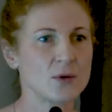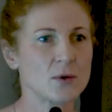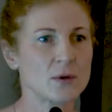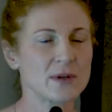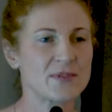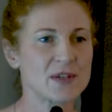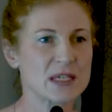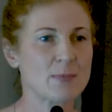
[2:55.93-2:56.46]

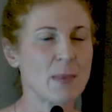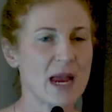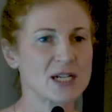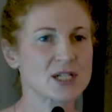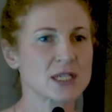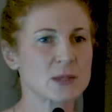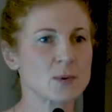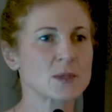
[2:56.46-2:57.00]
all of these
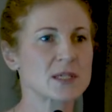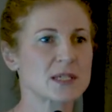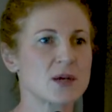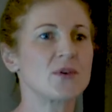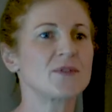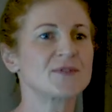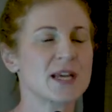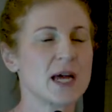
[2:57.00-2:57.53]
patients with
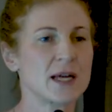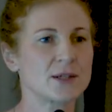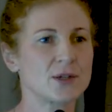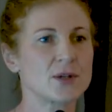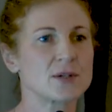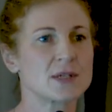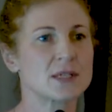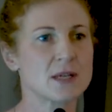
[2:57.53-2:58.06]

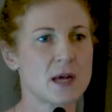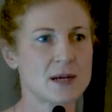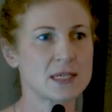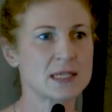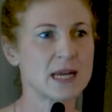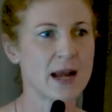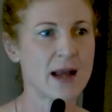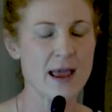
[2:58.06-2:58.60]
self-diagnosed
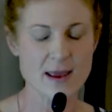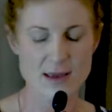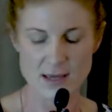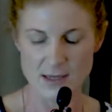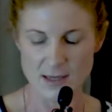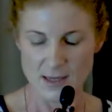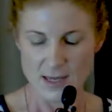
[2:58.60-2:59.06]
sinus headache.